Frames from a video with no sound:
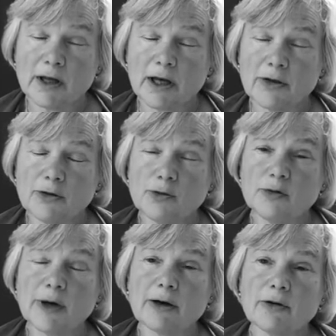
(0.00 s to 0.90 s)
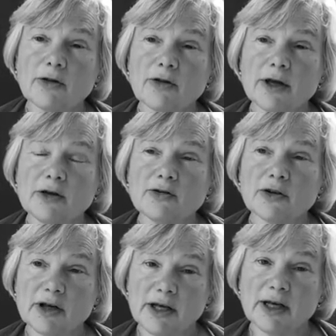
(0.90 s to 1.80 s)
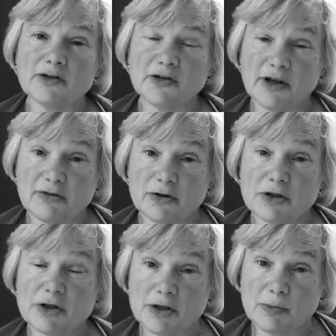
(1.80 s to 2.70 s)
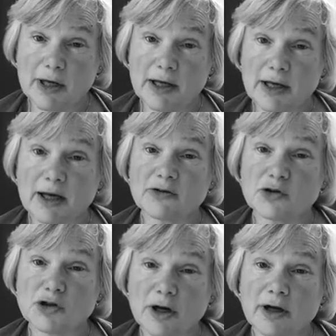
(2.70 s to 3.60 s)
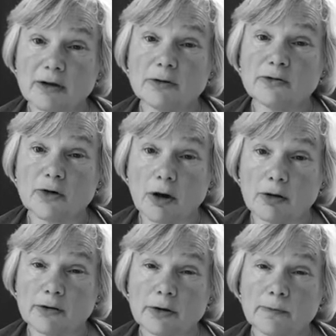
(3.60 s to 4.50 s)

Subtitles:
I thought about the things that he has given to me as a child of God.